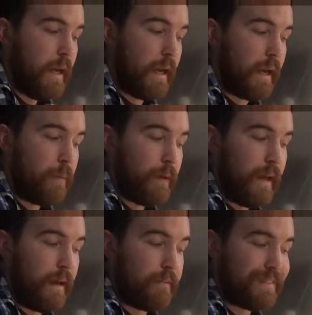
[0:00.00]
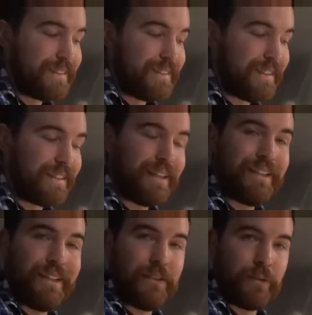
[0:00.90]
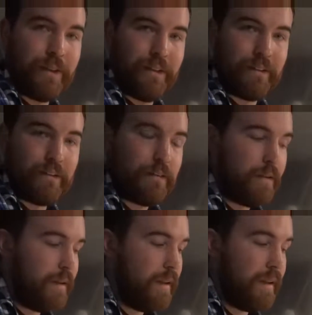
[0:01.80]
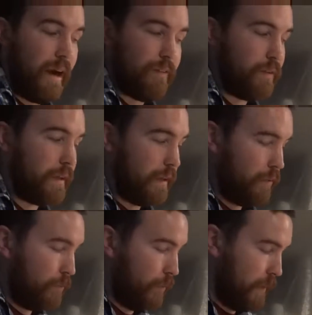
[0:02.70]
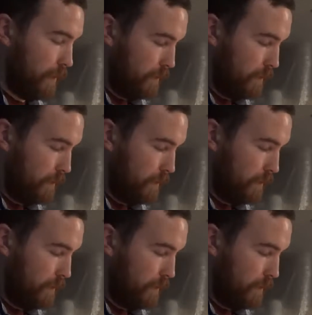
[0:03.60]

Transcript: and I would have 6 LEDs right here. I've only got 3.